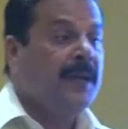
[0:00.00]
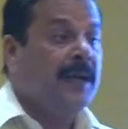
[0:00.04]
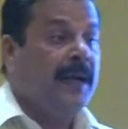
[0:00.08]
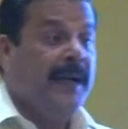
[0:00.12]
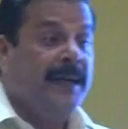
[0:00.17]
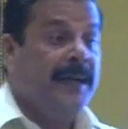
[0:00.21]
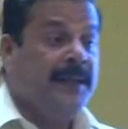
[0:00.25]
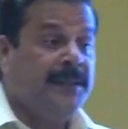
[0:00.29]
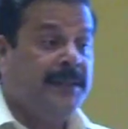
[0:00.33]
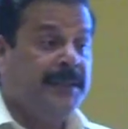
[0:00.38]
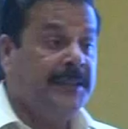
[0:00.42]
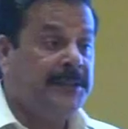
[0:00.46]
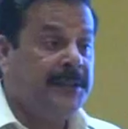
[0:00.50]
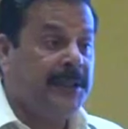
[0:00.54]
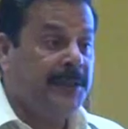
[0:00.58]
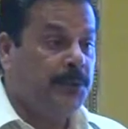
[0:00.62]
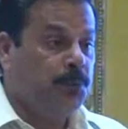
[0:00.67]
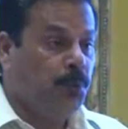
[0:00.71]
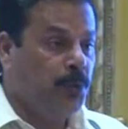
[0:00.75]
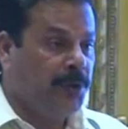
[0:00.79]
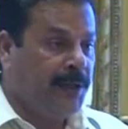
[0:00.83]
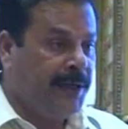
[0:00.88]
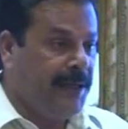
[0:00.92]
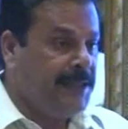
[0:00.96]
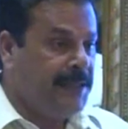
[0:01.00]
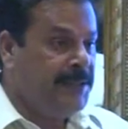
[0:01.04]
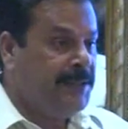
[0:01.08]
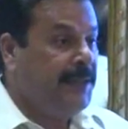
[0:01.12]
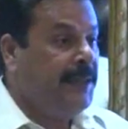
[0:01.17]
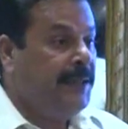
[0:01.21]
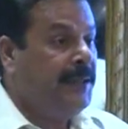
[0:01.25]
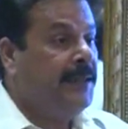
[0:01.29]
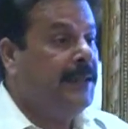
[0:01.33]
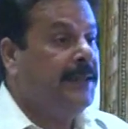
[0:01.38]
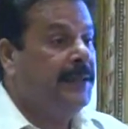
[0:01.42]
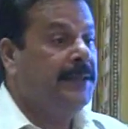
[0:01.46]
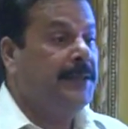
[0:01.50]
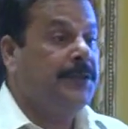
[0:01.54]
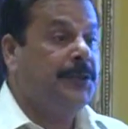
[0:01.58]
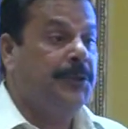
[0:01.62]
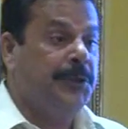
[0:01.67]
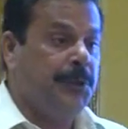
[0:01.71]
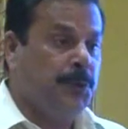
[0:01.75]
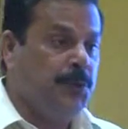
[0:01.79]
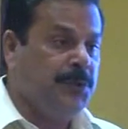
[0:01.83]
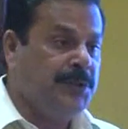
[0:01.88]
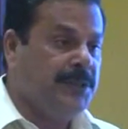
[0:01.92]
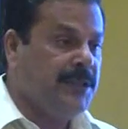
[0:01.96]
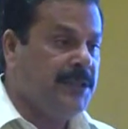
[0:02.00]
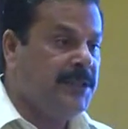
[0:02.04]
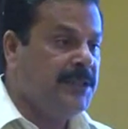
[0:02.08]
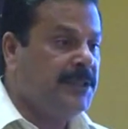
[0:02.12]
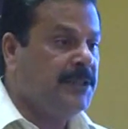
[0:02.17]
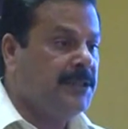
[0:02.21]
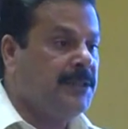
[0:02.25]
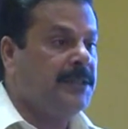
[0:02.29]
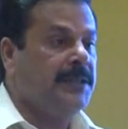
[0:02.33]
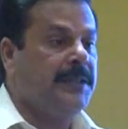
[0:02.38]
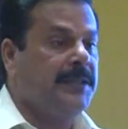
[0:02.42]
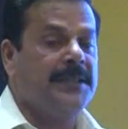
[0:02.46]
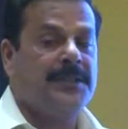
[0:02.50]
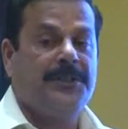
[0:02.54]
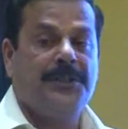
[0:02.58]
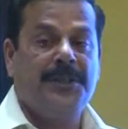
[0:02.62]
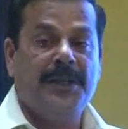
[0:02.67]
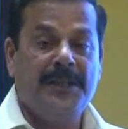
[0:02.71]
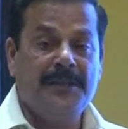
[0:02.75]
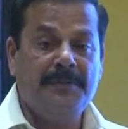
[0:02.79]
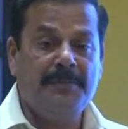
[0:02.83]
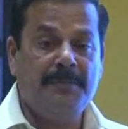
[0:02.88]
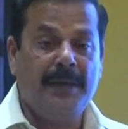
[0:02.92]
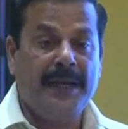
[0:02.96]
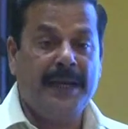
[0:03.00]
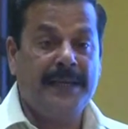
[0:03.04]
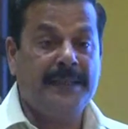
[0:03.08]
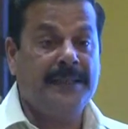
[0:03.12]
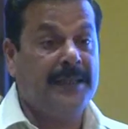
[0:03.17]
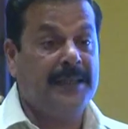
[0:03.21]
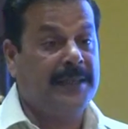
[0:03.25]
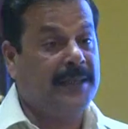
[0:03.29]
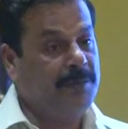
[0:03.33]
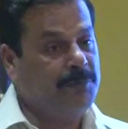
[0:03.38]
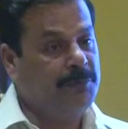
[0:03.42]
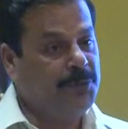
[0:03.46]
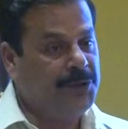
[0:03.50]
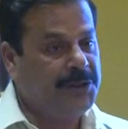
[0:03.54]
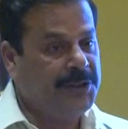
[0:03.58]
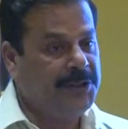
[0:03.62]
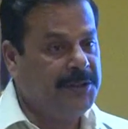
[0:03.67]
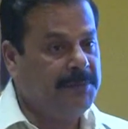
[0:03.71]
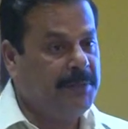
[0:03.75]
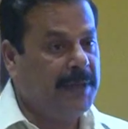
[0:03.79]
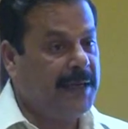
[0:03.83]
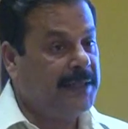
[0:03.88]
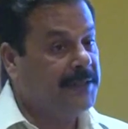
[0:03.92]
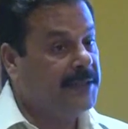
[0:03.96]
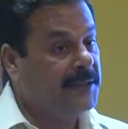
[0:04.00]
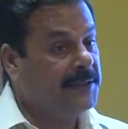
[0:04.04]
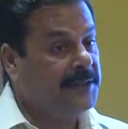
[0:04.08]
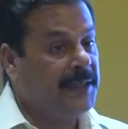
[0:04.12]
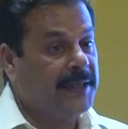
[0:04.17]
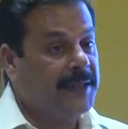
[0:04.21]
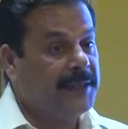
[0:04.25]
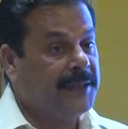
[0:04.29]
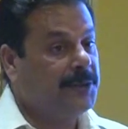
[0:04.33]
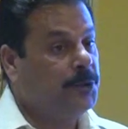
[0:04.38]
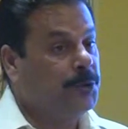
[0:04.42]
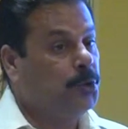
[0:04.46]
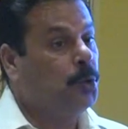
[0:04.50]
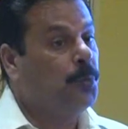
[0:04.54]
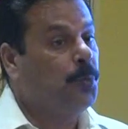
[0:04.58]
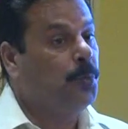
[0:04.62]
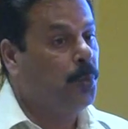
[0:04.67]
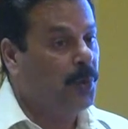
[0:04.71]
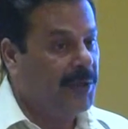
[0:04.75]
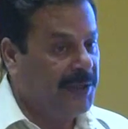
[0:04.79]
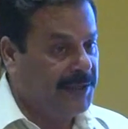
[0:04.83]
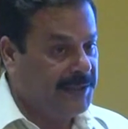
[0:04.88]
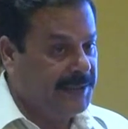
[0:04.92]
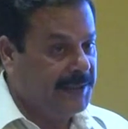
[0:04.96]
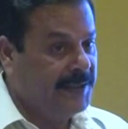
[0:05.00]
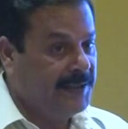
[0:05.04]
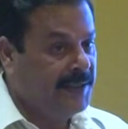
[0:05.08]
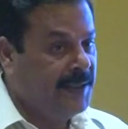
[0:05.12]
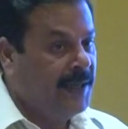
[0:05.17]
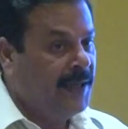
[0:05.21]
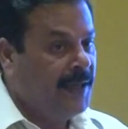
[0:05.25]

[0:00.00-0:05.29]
And this advocacy in true sense is done by the community, by the target group only.